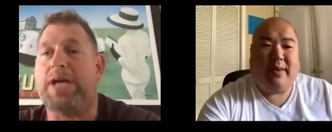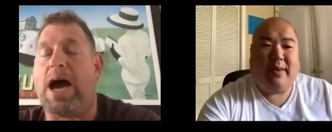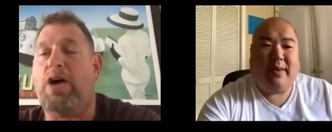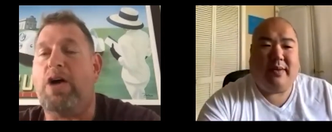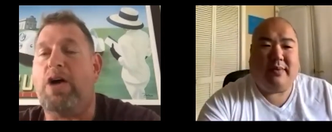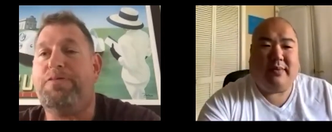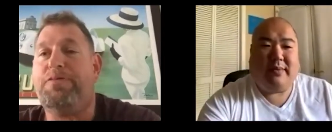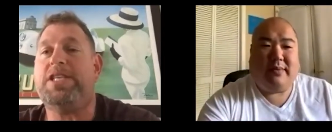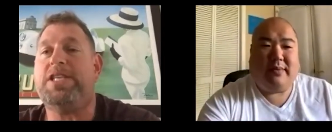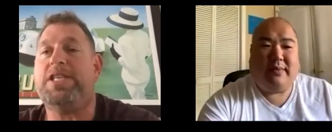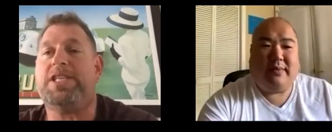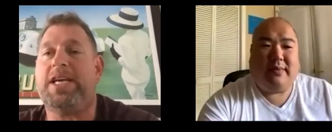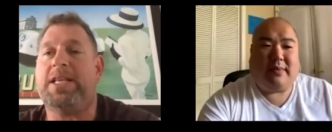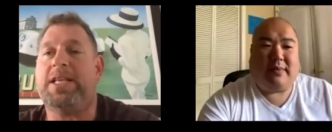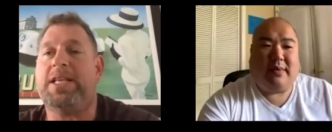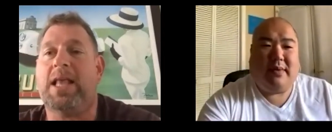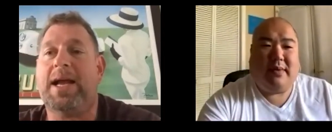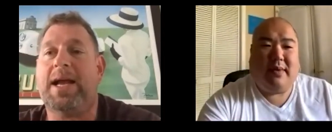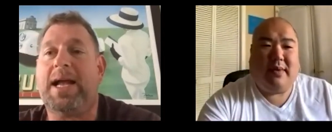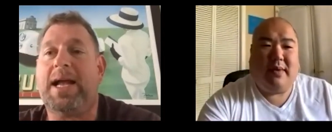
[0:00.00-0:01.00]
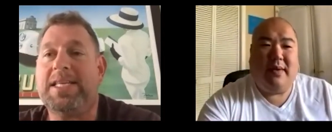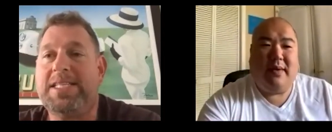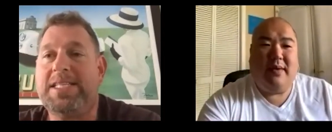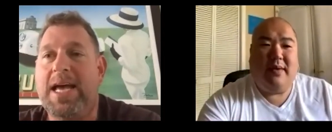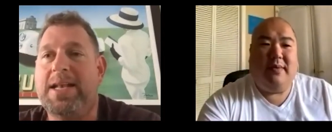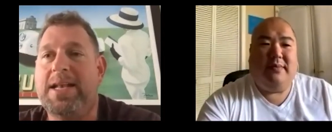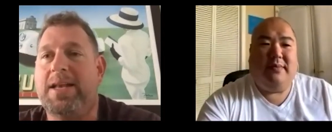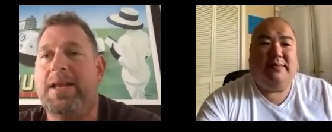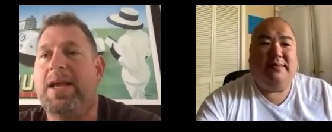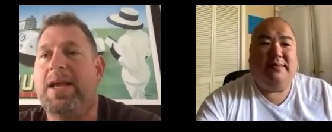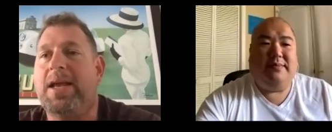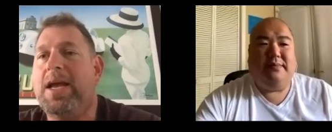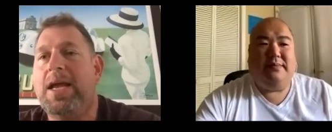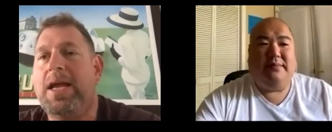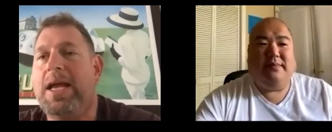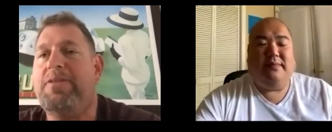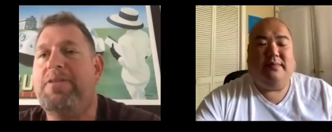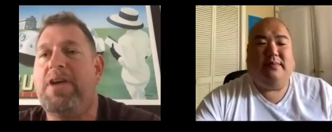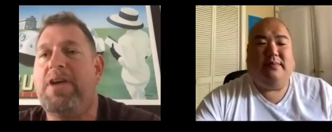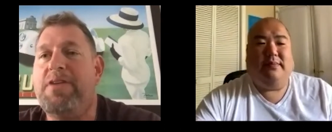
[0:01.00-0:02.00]
Speaker 1: outfits in, like I said,
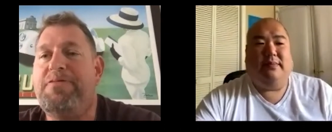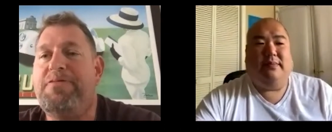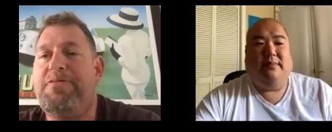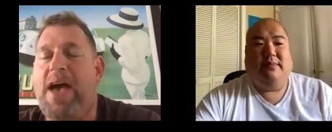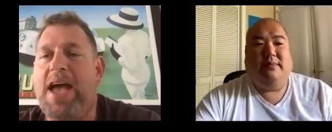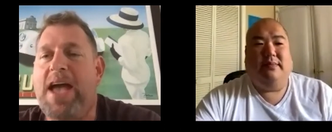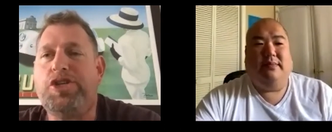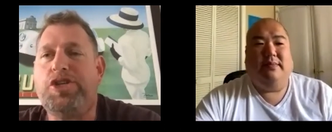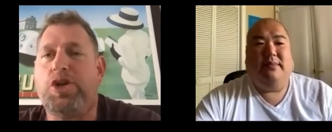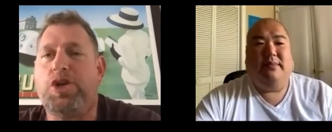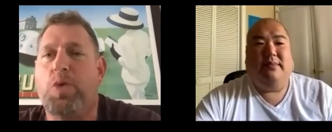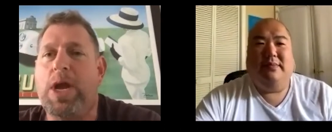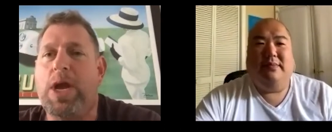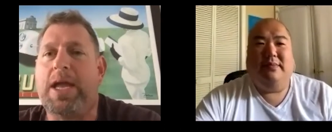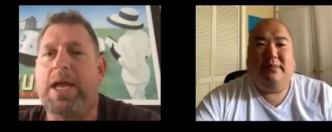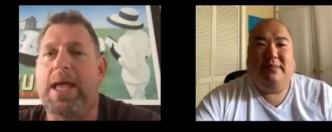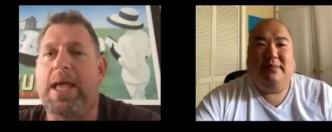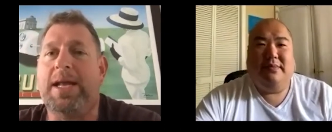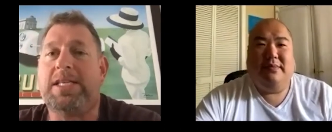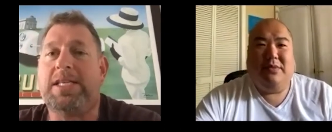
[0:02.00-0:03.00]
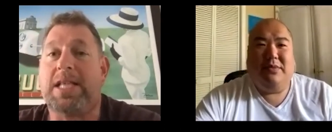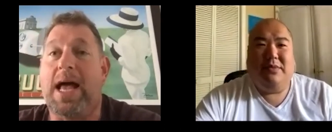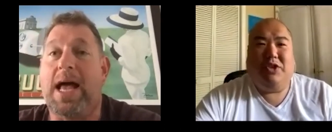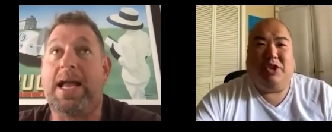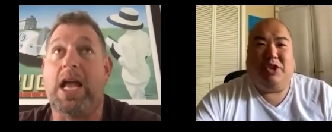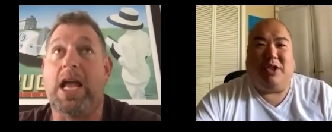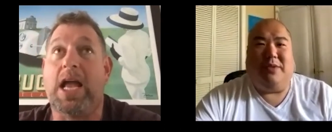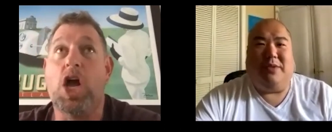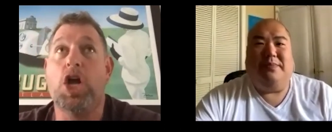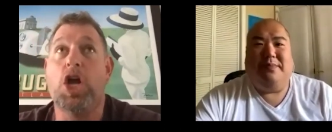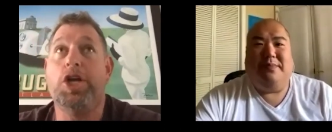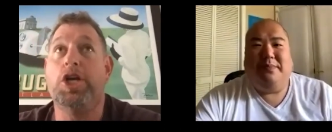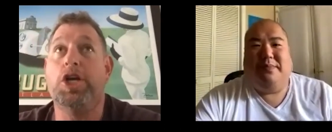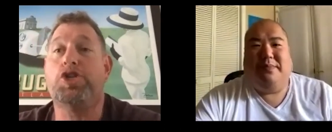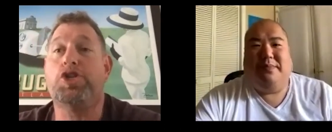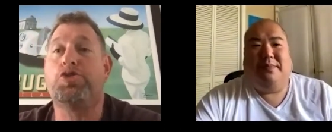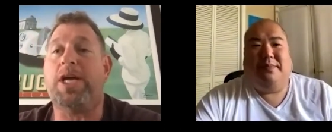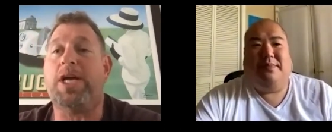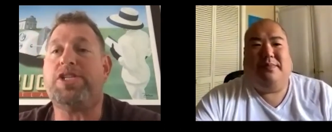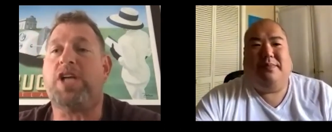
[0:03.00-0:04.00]
in, in Fashion Week, and it's like sure. you're
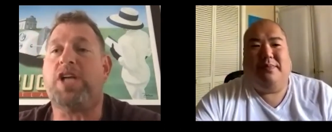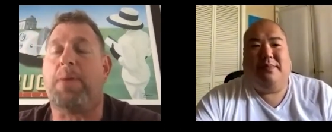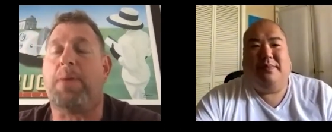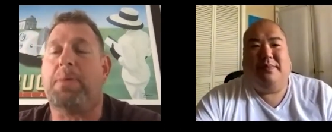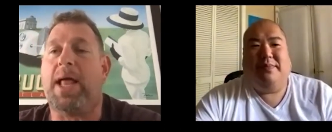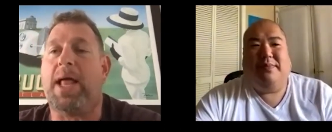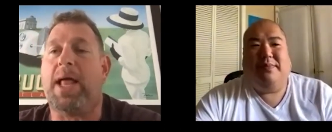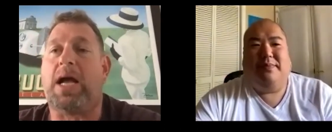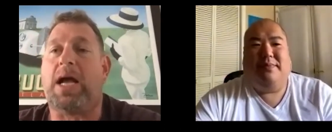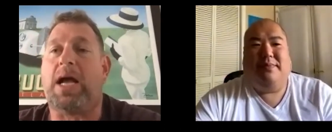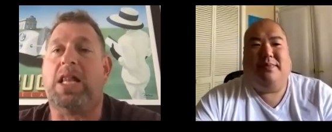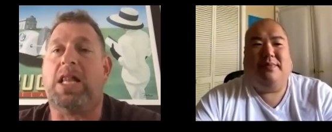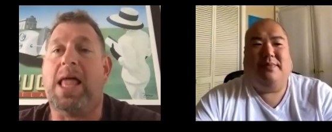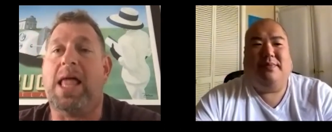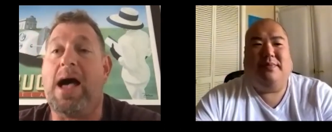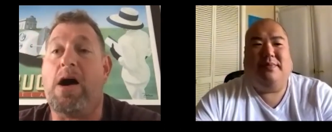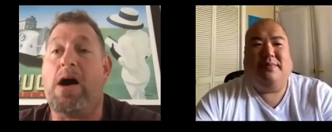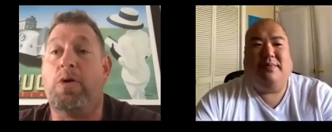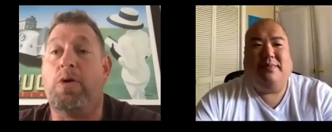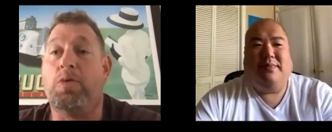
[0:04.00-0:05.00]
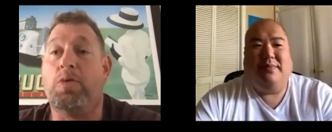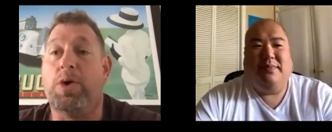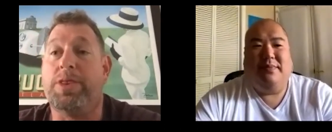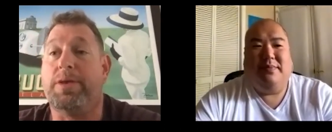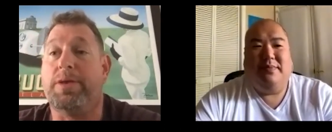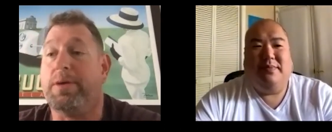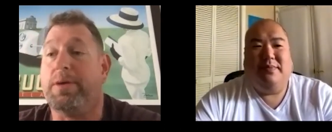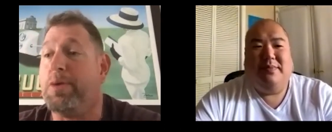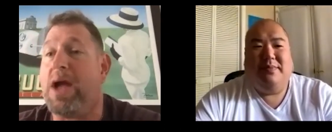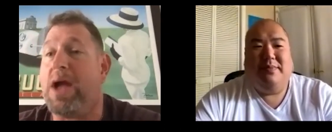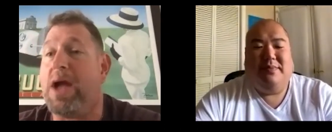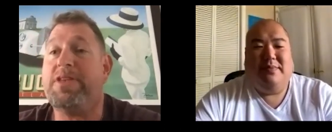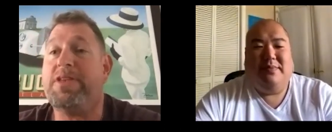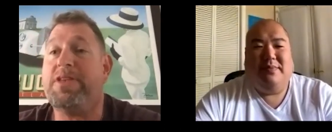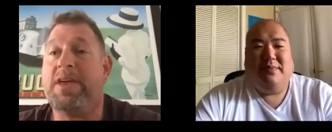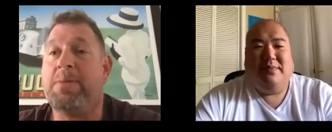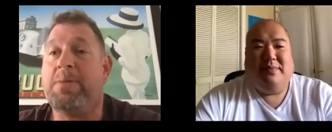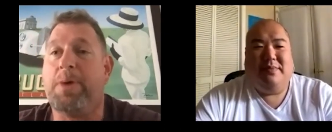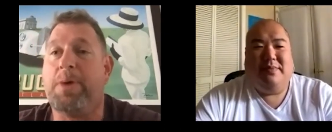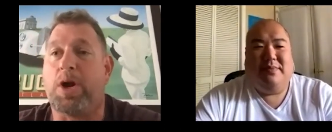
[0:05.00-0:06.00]
dressed up like a clown with
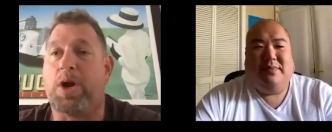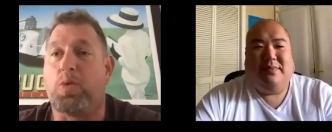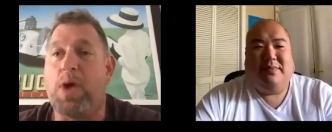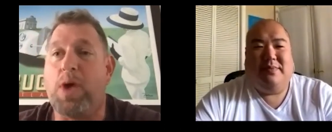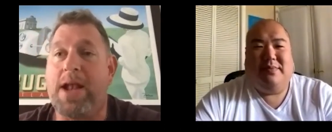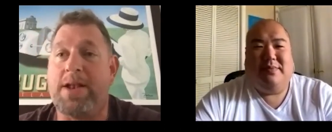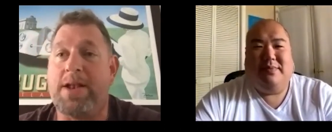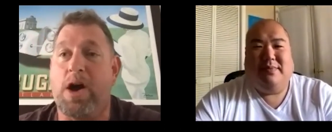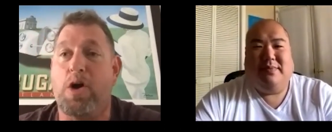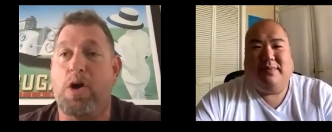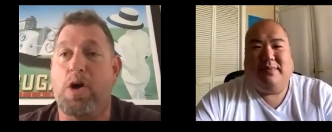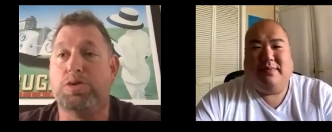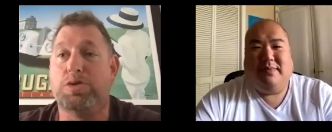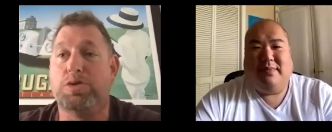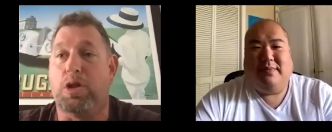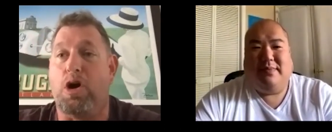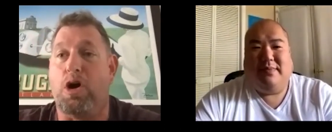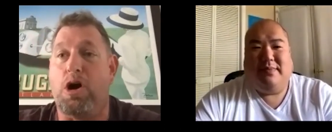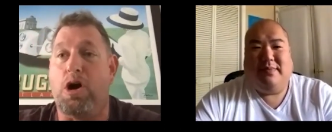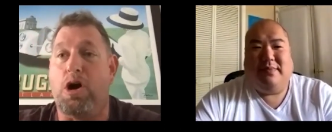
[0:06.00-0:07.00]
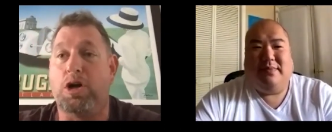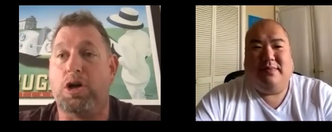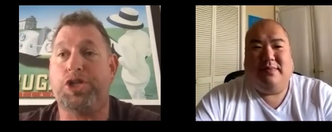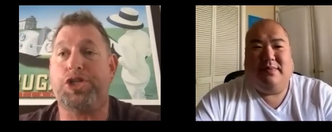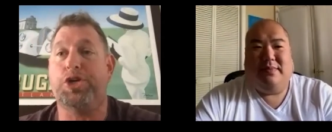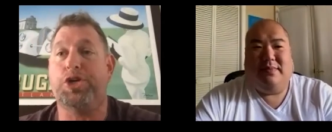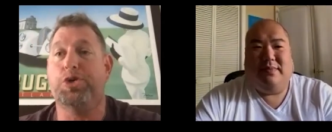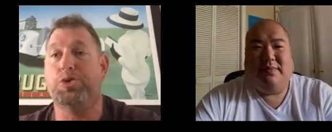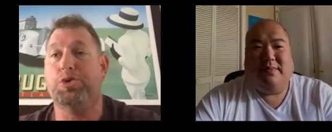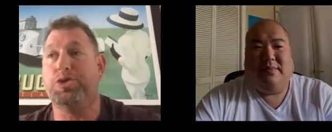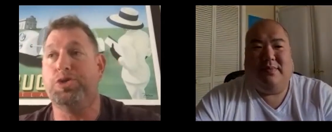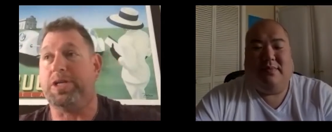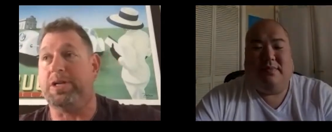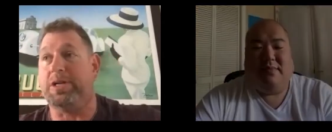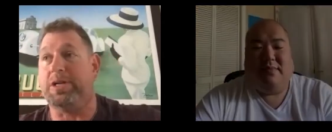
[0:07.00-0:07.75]
everything but a red nose, long shoes, and,